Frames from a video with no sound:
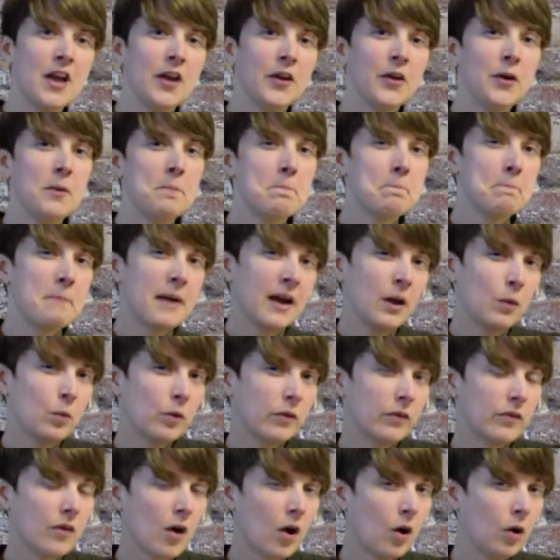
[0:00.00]
you might
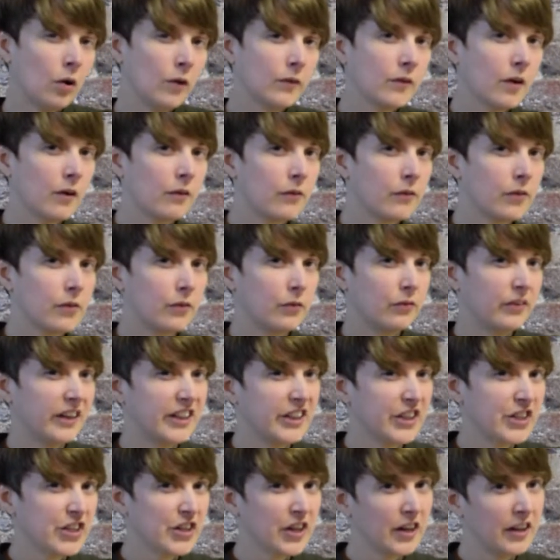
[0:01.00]
want to hold off the
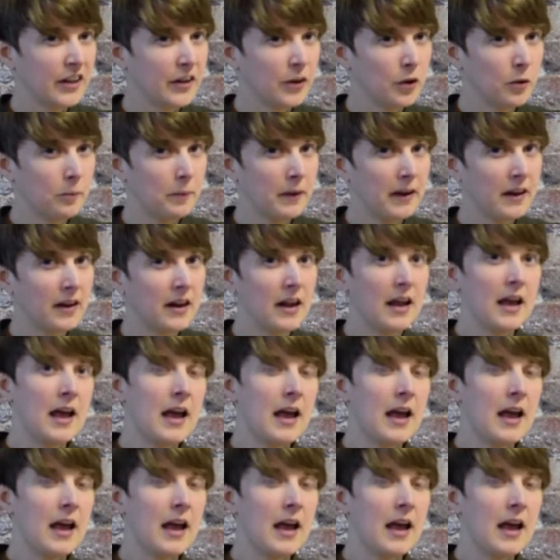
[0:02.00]
fish a little bit,